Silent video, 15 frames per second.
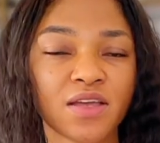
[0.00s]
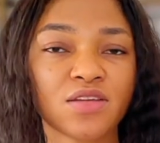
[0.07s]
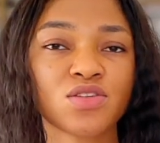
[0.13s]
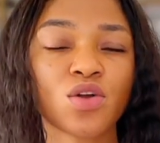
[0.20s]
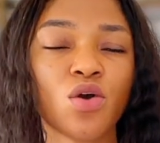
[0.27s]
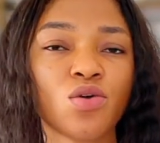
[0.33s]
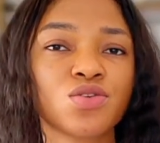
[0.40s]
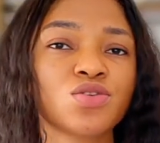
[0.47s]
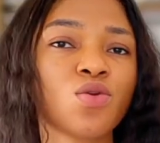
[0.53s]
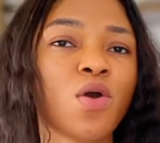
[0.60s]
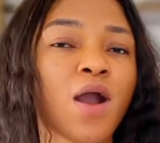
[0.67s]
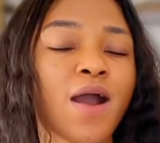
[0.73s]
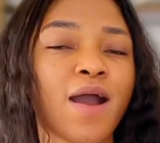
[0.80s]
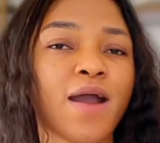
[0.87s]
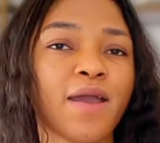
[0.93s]
is also
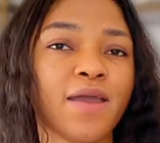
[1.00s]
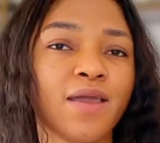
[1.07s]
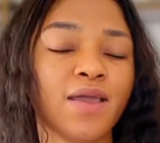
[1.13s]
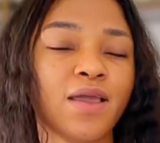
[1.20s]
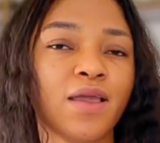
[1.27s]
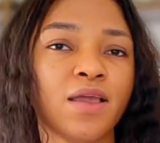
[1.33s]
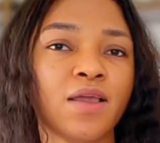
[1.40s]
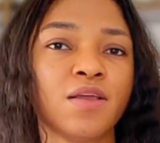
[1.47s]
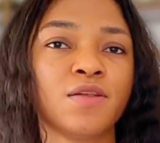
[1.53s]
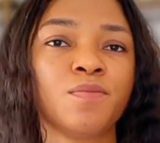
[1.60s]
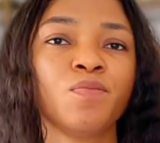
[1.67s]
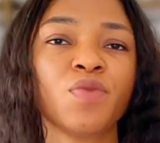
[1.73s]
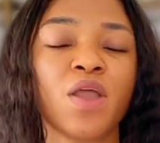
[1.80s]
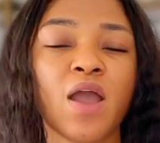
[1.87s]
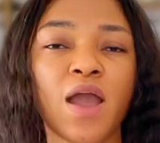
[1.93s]
high in
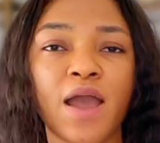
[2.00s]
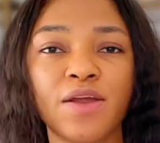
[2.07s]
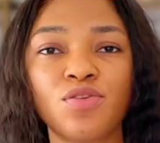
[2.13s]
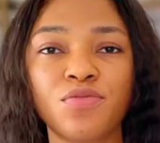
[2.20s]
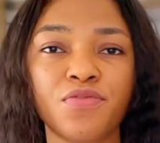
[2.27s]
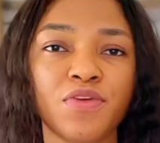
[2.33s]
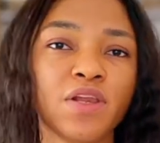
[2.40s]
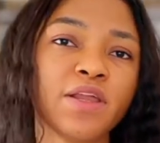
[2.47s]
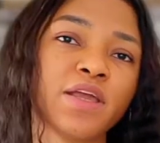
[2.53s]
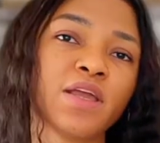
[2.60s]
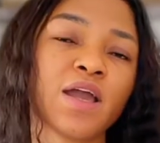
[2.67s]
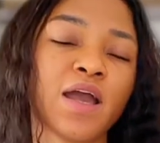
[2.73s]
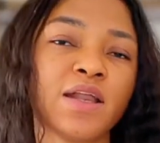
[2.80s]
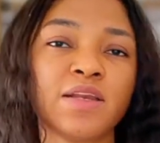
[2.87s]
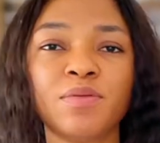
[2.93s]
hydrophilic
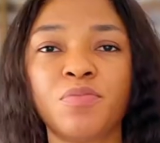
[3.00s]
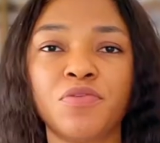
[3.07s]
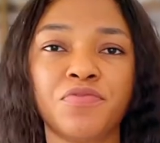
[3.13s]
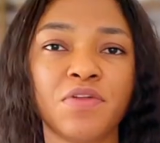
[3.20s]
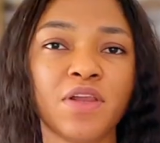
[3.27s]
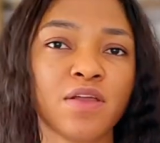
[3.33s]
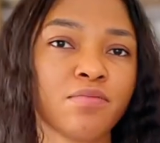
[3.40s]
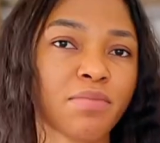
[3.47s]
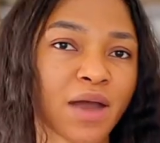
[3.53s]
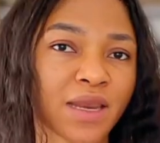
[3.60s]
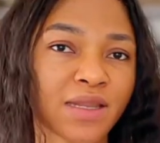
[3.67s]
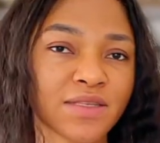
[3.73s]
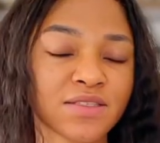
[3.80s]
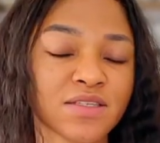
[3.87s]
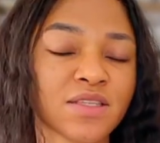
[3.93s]
and lipophilic
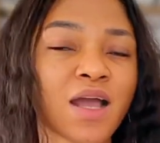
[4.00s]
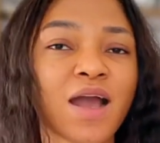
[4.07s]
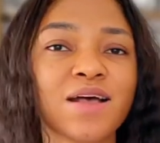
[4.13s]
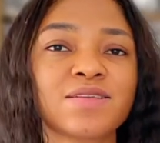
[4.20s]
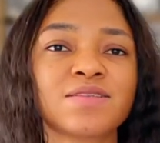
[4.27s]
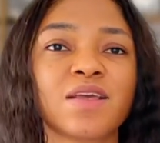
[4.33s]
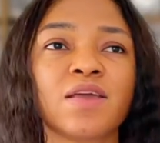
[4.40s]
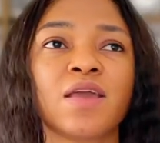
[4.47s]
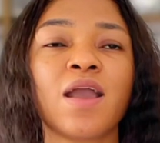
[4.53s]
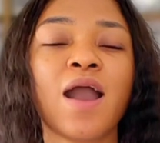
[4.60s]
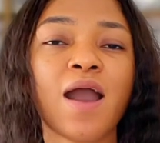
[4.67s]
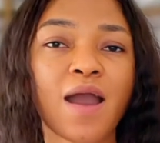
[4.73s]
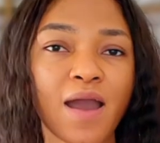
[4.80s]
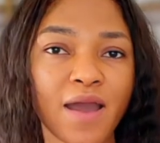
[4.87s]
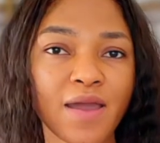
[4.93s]
balance. It has a
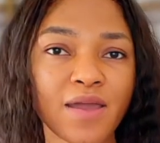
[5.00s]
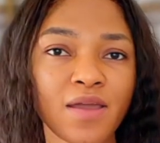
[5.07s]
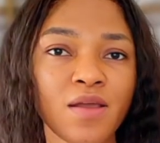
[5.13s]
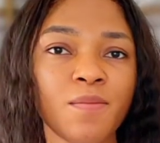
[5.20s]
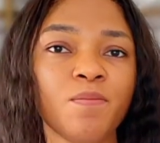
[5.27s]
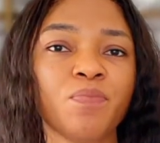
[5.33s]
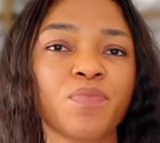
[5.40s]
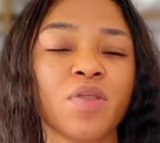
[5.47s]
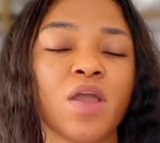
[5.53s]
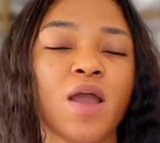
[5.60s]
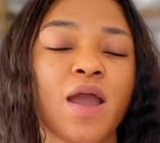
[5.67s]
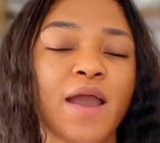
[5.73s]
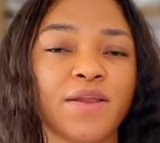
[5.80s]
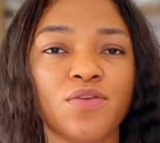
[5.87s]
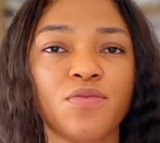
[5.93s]
high
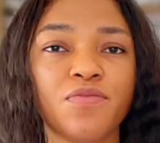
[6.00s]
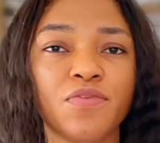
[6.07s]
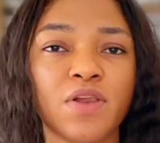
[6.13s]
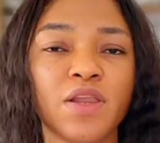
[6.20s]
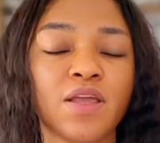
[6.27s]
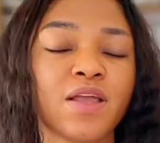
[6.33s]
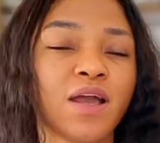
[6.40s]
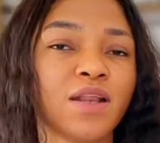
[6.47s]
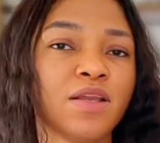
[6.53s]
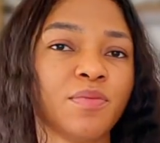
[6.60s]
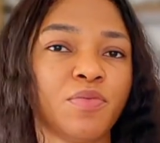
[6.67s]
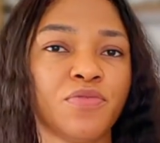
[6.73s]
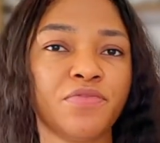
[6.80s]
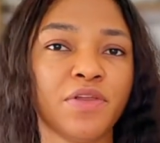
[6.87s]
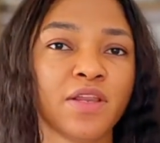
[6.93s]
hydrophilic and
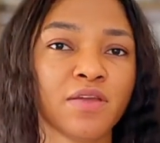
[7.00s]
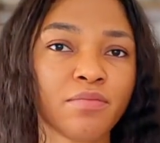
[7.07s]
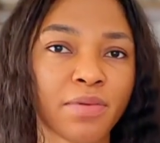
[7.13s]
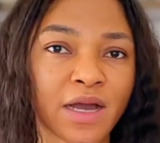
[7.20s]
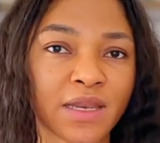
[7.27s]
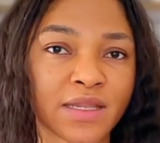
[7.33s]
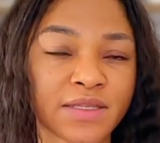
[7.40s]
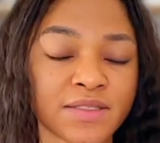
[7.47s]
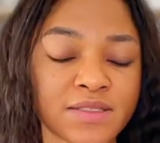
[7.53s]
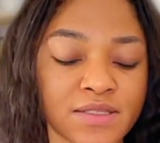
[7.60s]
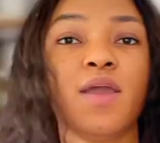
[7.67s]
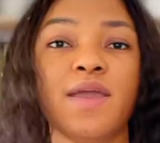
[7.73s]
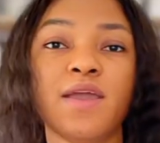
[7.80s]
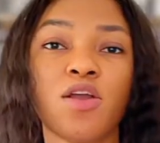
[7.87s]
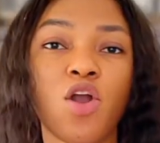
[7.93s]
lipophilic balance.
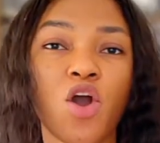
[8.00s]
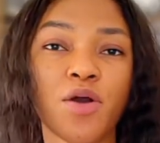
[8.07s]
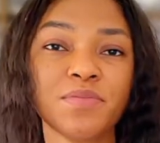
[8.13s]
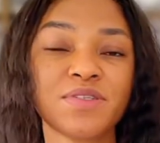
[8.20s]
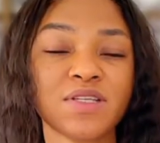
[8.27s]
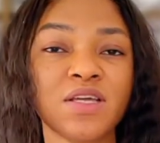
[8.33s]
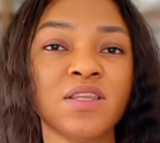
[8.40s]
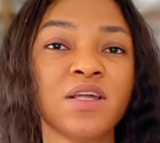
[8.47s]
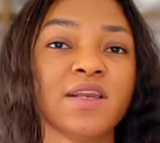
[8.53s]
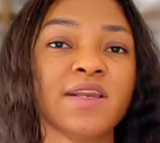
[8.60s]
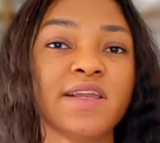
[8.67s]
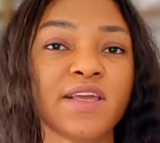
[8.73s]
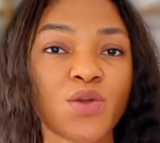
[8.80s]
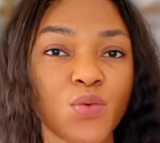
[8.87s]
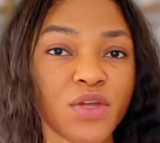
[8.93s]
It comes in a
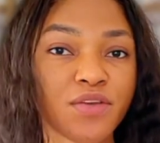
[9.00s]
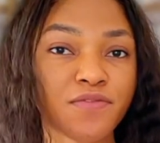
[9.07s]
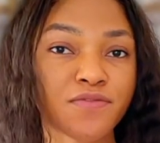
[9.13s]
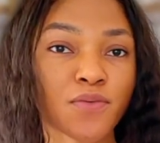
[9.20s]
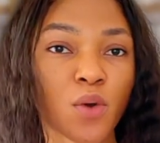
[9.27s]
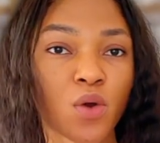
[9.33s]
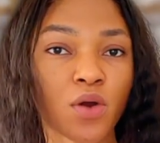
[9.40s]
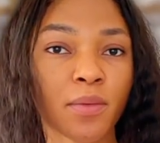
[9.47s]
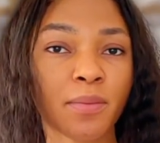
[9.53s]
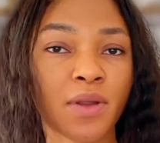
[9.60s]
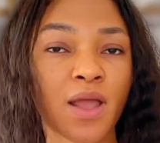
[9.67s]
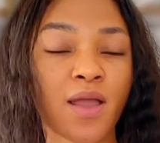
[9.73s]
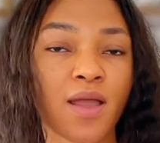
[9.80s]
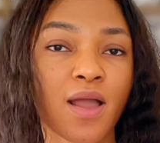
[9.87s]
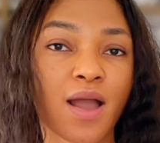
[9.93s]
liquid form
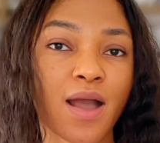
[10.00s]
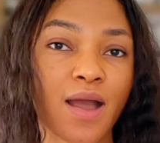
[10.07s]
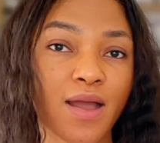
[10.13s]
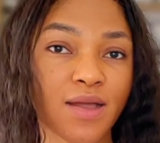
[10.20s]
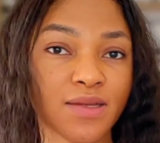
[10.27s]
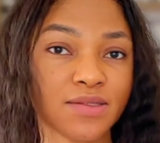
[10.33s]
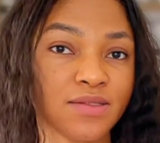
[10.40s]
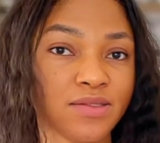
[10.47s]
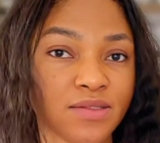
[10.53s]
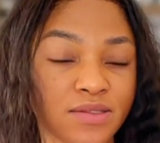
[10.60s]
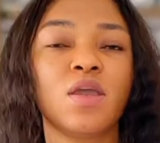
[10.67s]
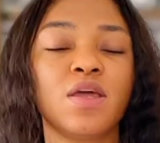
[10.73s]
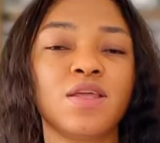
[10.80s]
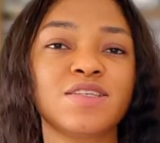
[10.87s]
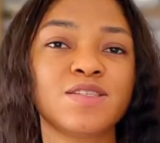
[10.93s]
and
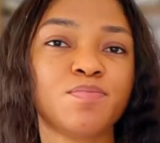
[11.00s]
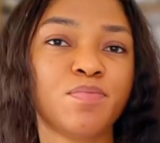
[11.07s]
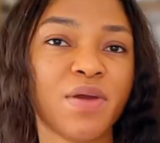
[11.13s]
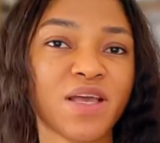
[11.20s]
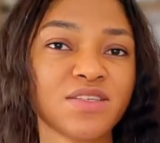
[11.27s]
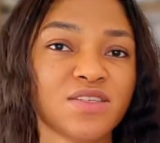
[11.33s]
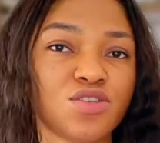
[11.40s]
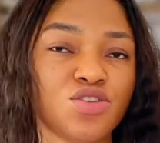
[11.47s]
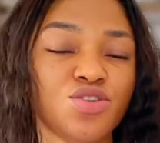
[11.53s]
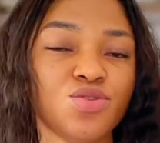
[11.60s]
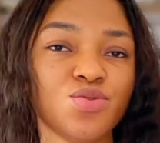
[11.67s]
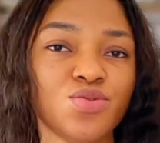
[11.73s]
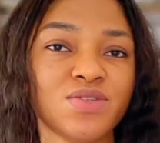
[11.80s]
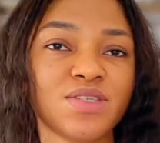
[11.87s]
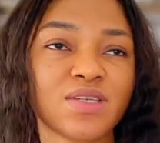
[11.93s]
it is best
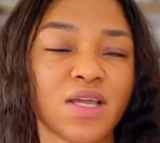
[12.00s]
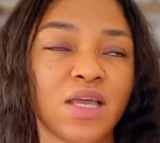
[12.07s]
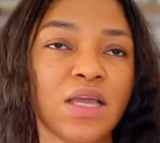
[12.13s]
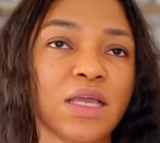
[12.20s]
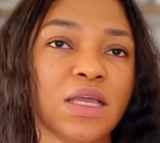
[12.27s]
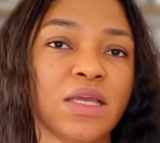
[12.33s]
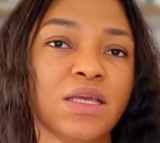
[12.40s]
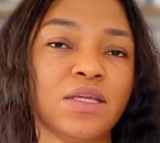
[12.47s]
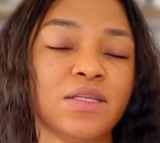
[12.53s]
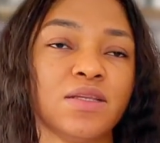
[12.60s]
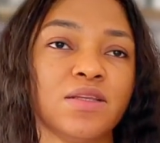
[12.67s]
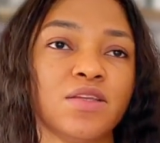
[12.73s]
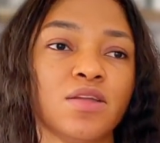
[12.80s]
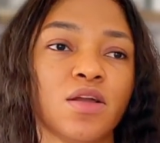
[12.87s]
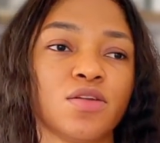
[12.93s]
used
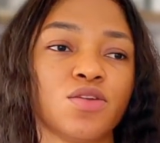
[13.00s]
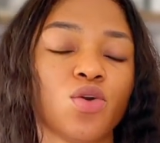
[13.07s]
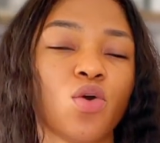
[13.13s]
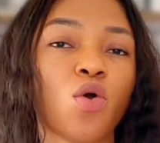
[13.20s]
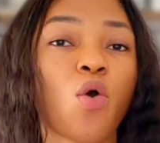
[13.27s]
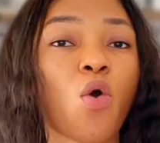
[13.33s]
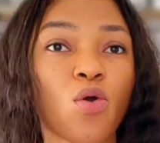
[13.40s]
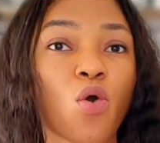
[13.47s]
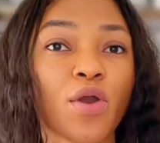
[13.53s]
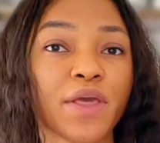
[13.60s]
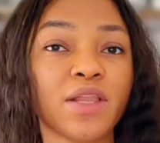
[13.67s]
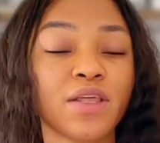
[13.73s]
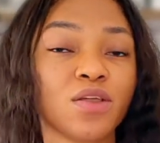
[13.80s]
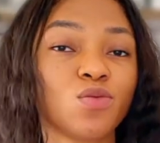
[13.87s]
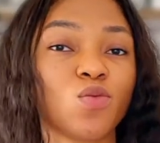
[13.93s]
in your
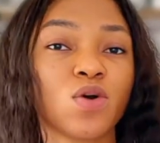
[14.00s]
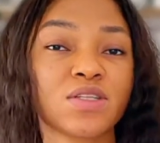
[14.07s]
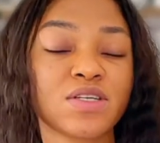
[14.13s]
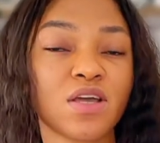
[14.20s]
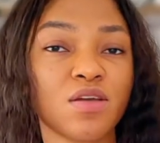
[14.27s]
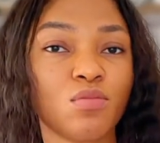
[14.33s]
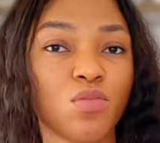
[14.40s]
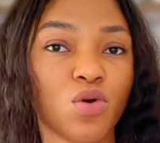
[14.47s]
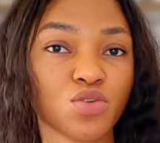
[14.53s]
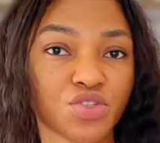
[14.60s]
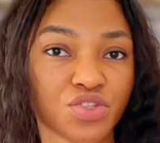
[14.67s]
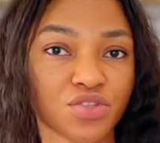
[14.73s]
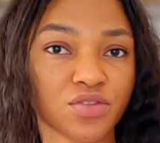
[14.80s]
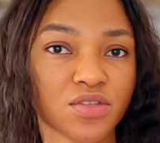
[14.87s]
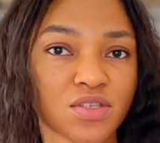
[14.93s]
oil in water
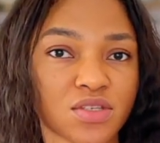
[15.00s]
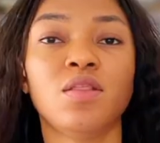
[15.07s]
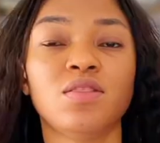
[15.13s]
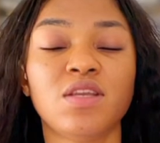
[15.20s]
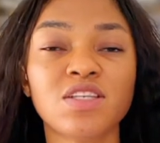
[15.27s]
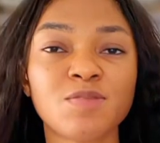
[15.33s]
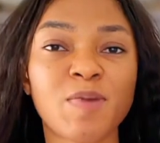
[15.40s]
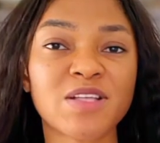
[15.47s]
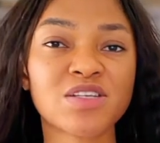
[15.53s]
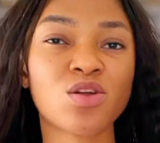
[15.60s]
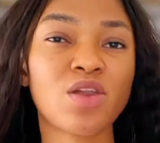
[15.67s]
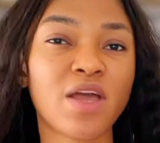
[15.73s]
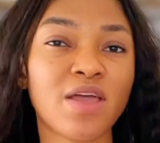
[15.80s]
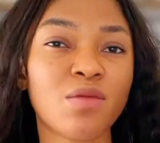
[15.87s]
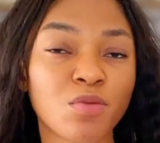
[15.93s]
emulsions. This
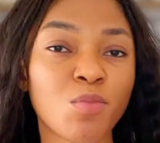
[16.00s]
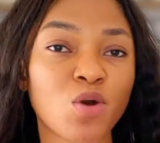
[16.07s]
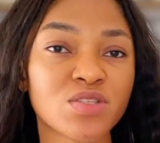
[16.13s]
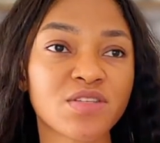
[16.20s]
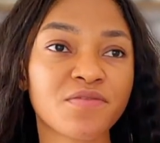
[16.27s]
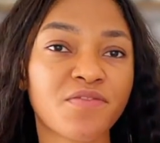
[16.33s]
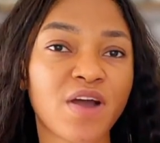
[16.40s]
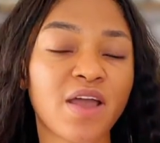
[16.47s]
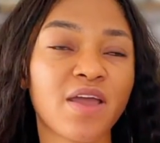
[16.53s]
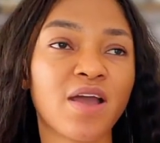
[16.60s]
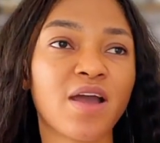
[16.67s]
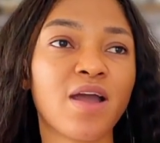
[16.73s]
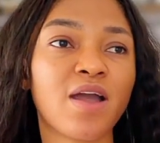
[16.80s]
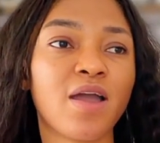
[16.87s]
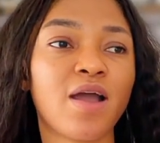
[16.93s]
particular
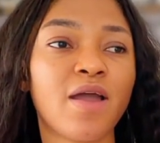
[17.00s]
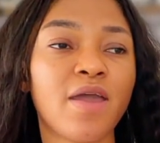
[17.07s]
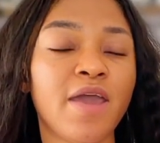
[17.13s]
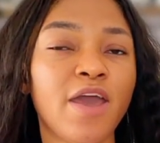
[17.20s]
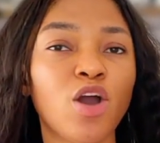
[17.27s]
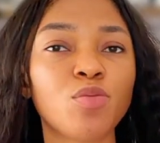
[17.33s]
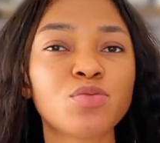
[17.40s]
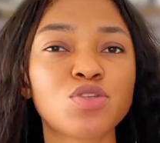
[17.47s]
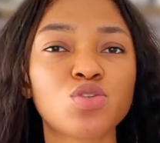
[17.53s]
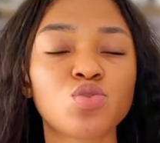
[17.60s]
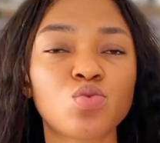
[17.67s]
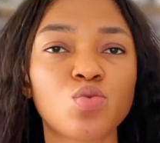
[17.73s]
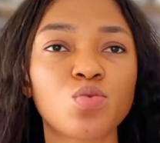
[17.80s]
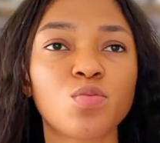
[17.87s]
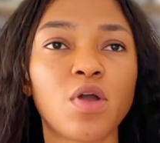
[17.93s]
emulsifier helps
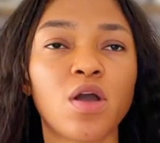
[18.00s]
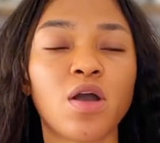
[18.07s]
to